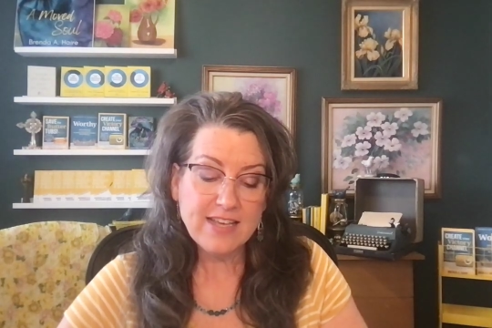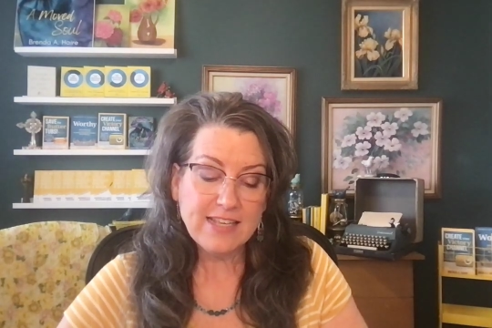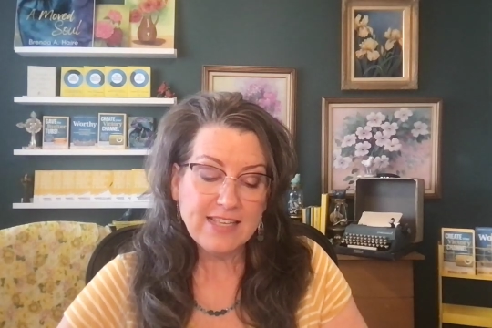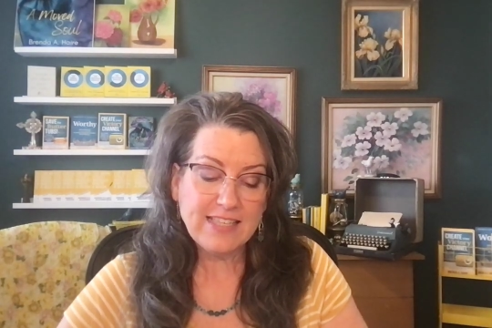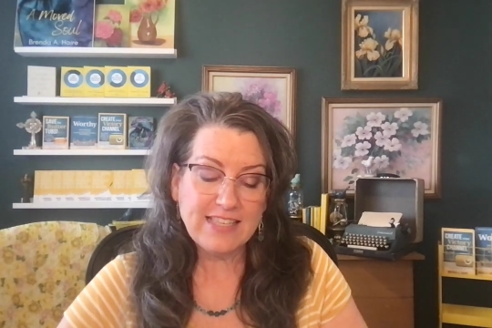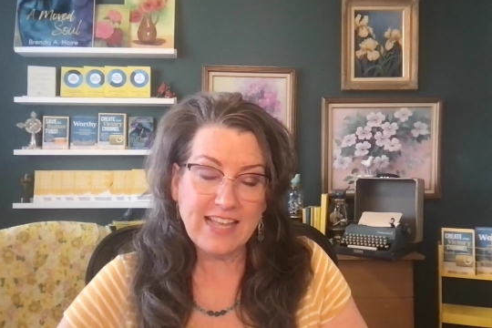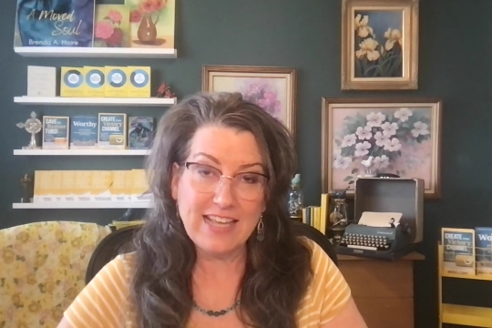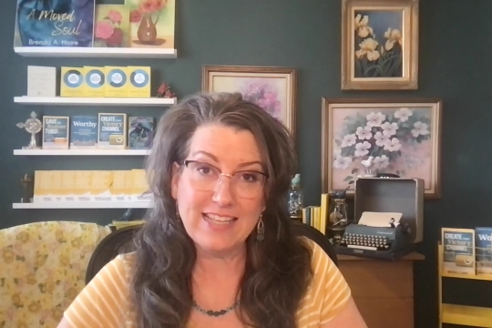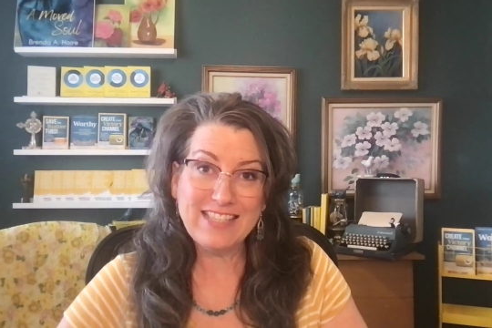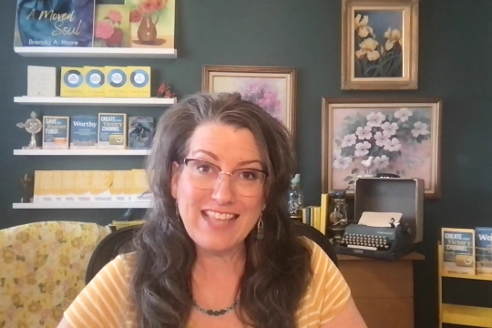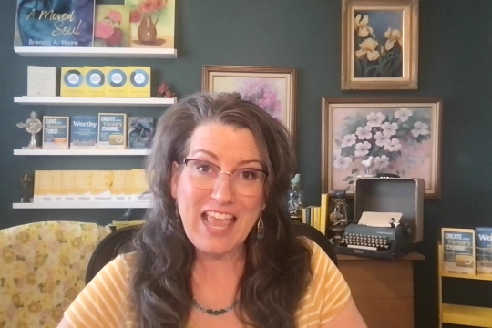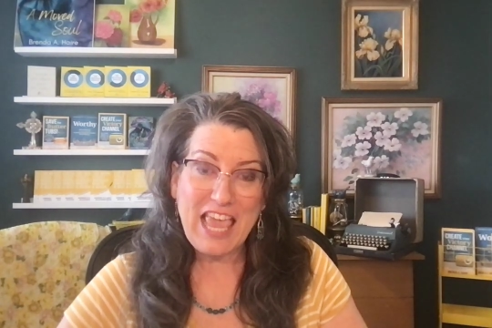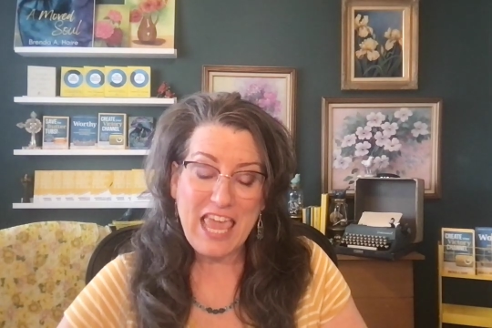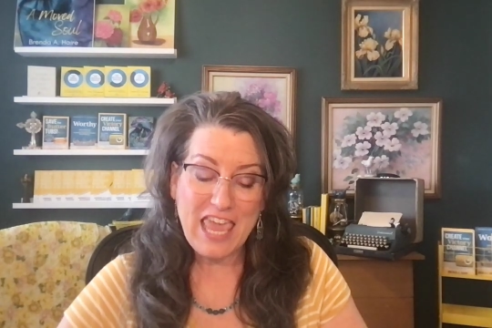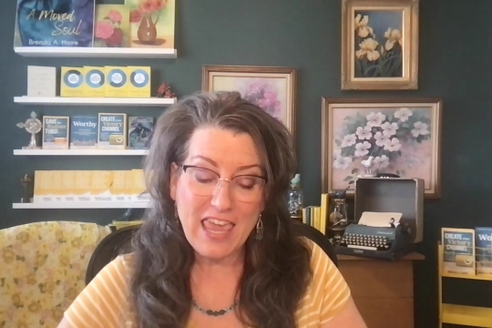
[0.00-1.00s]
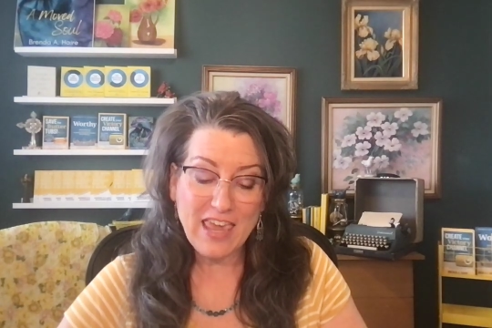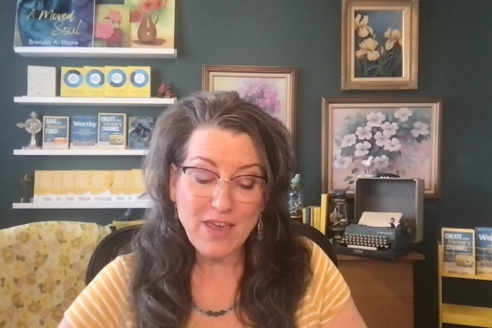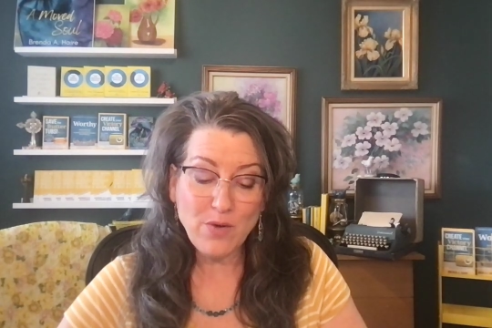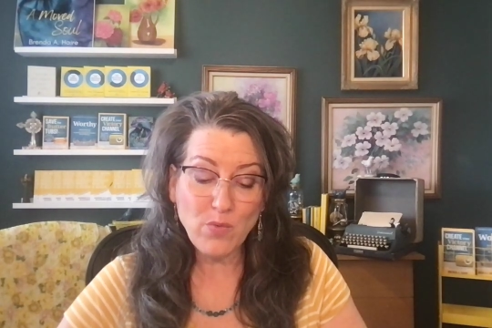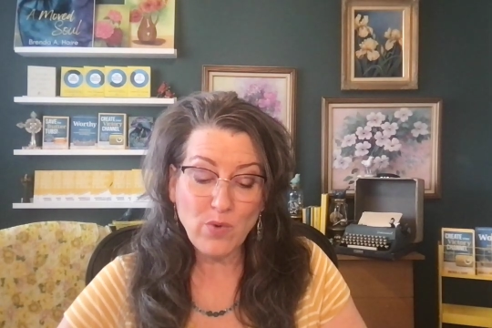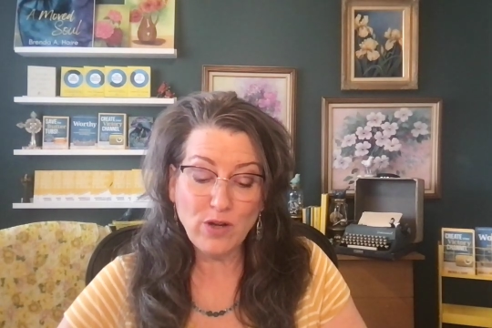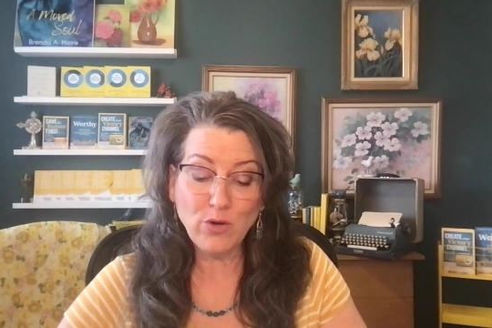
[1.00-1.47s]
says, He
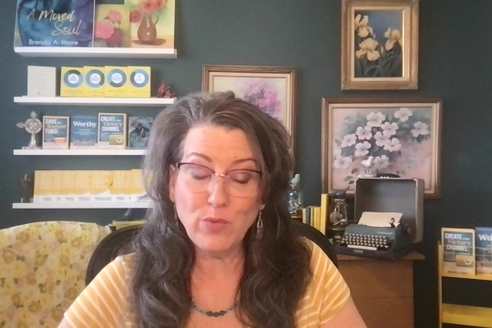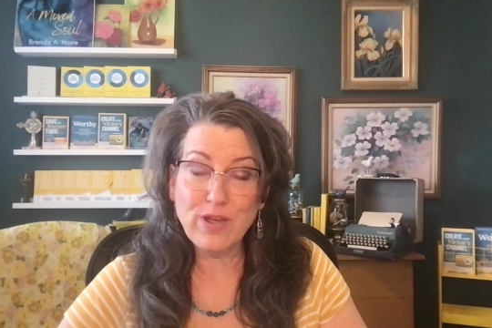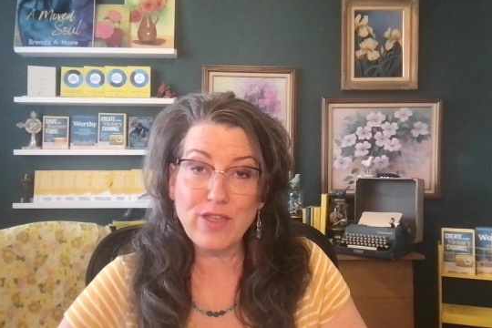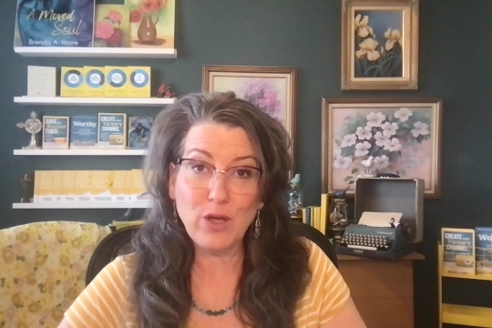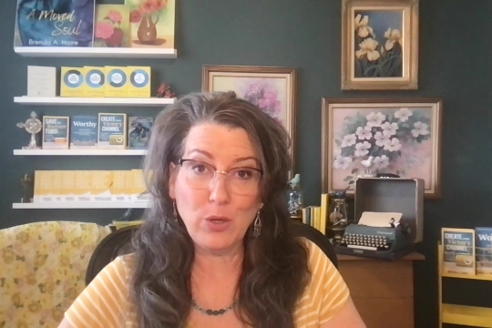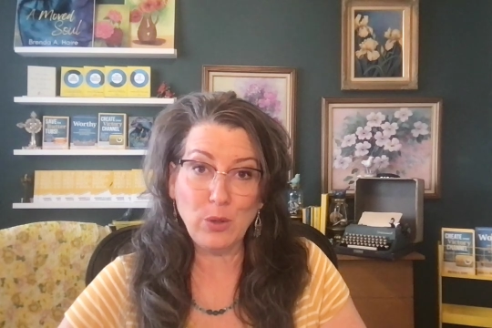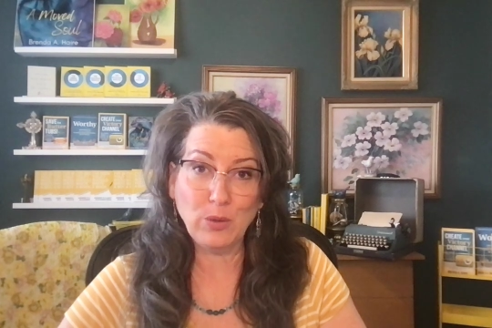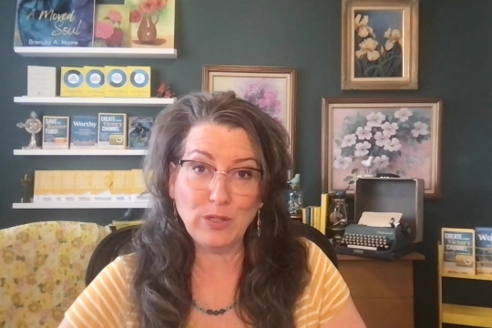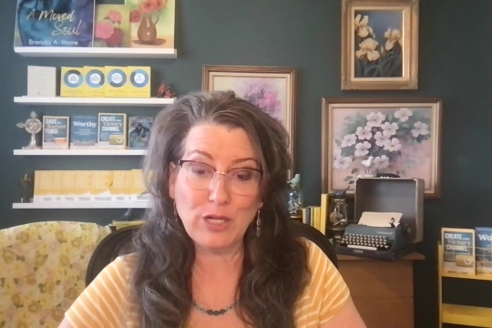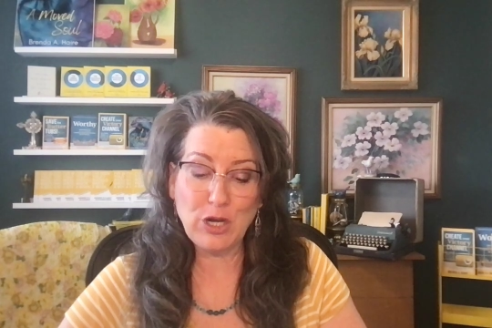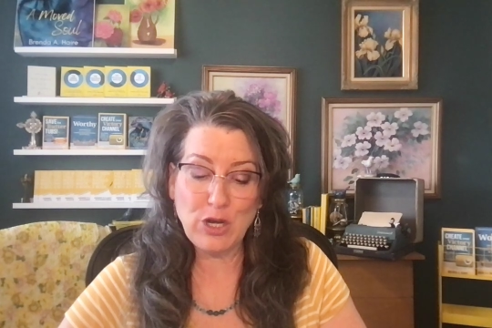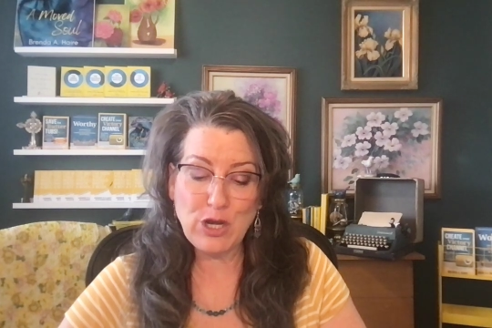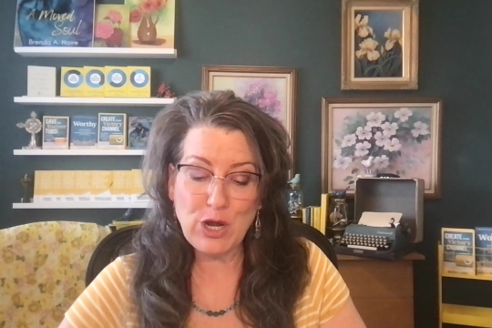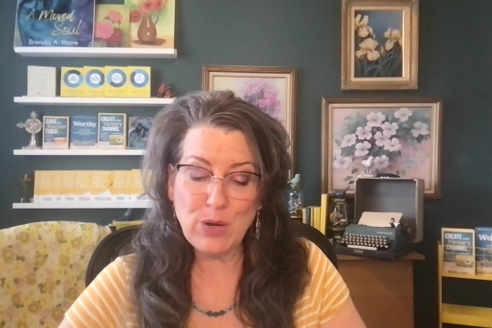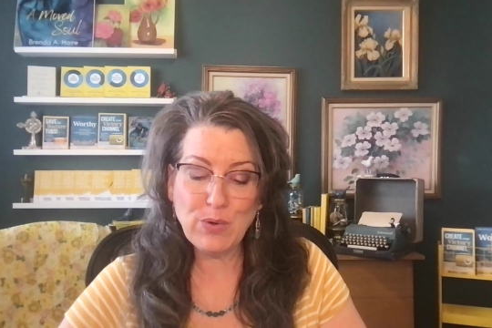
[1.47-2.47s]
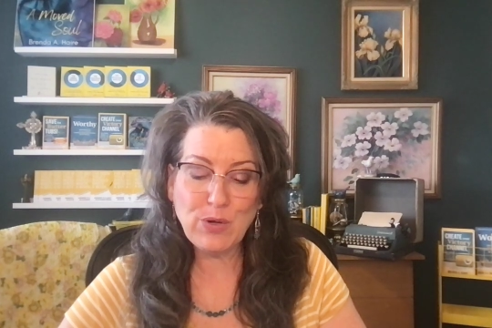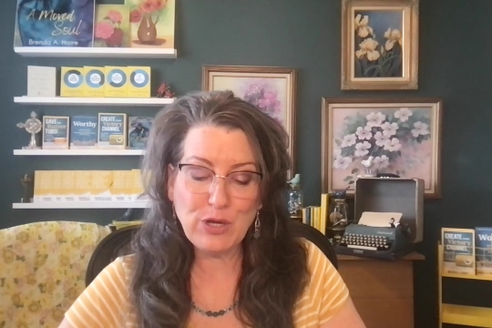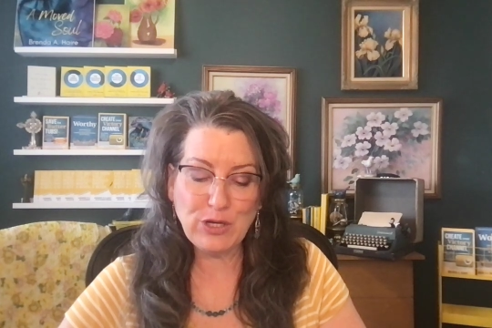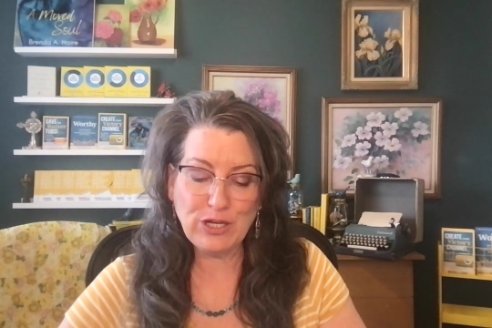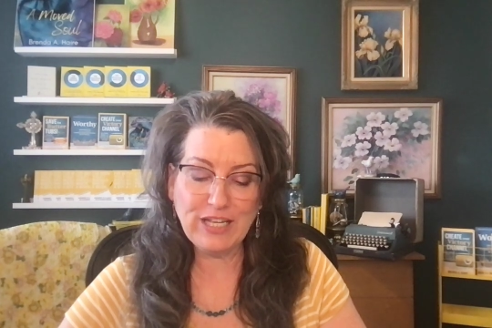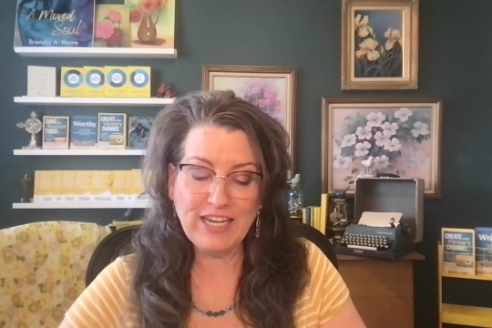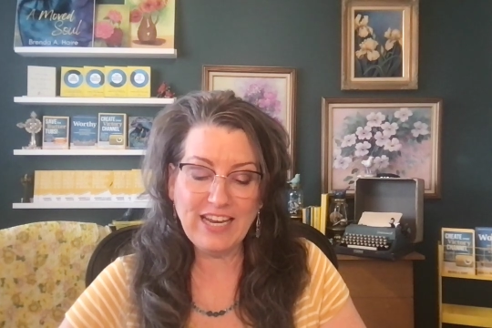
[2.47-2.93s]
will withhold no
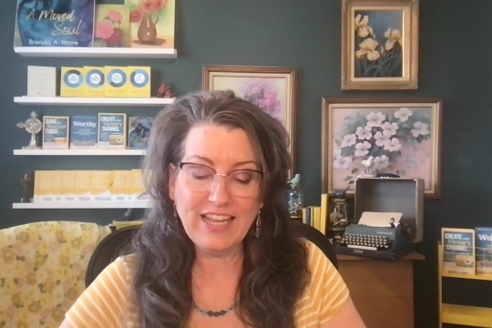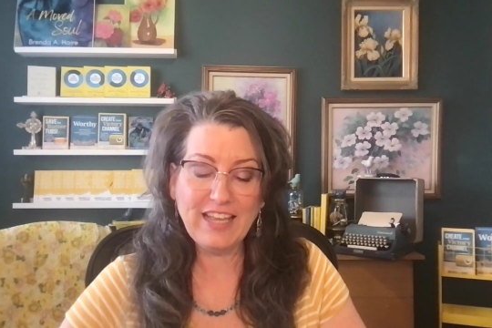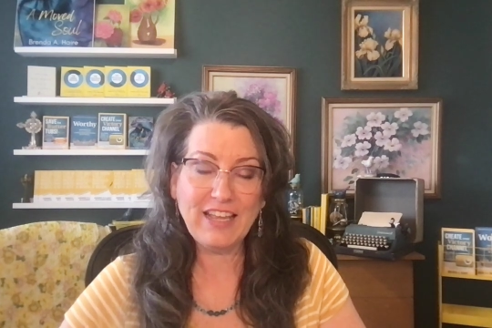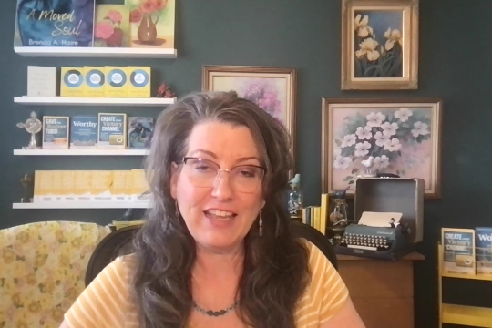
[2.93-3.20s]
good,